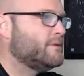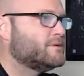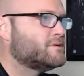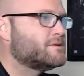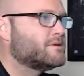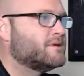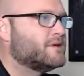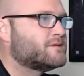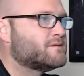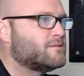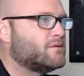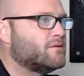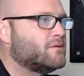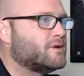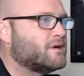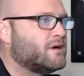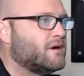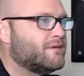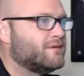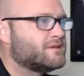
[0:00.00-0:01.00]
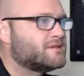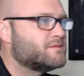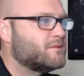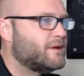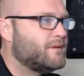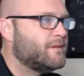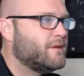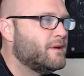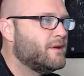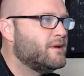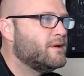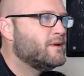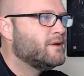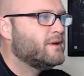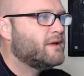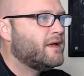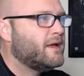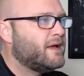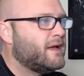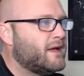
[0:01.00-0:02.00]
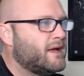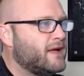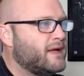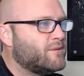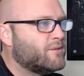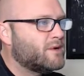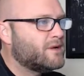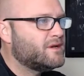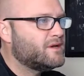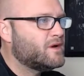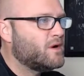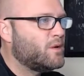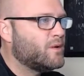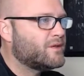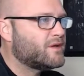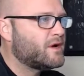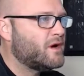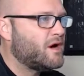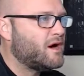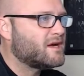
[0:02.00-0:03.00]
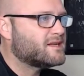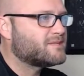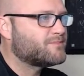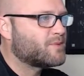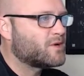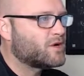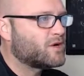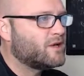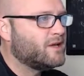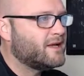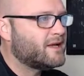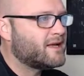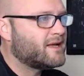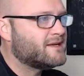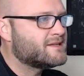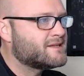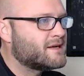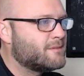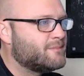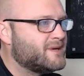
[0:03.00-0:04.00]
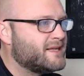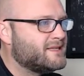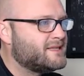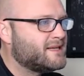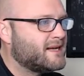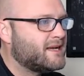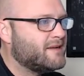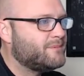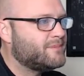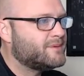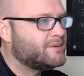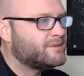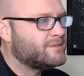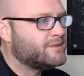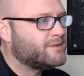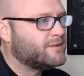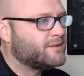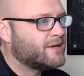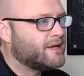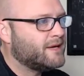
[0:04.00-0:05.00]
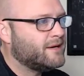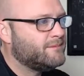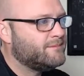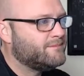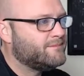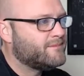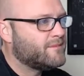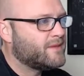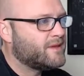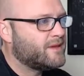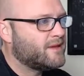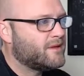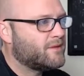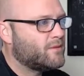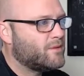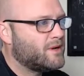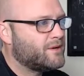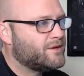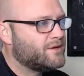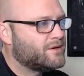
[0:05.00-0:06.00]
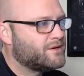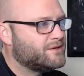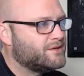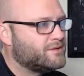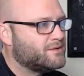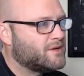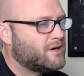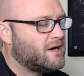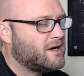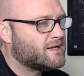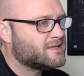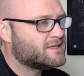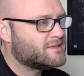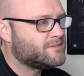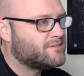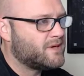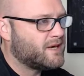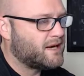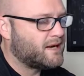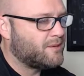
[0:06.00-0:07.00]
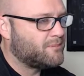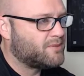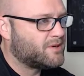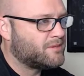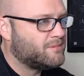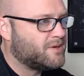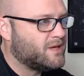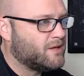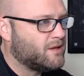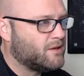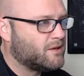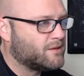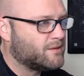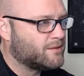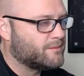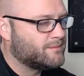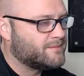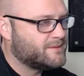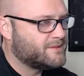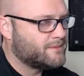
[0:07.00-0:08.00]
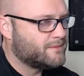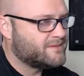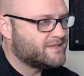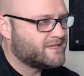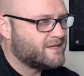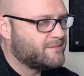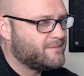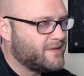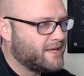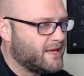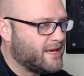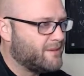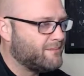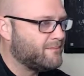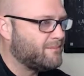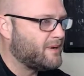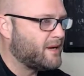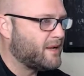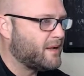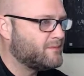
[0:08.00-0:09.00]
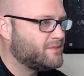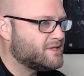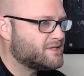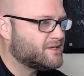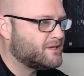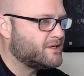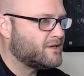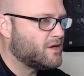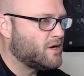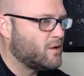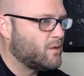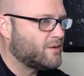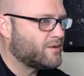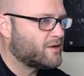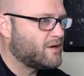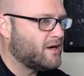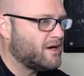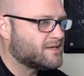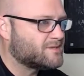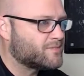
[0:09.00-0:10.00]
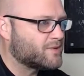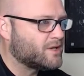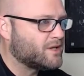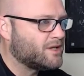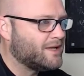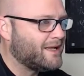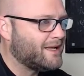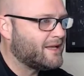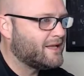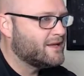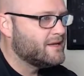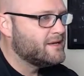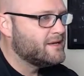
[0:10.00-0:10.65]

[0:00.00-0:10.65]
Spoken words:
So that's what we'll call this one. And we're going to go with cost per click as our bid type. Okay? The other one, you could do cost per mil or CPM, but I'm just going to go with cost per click.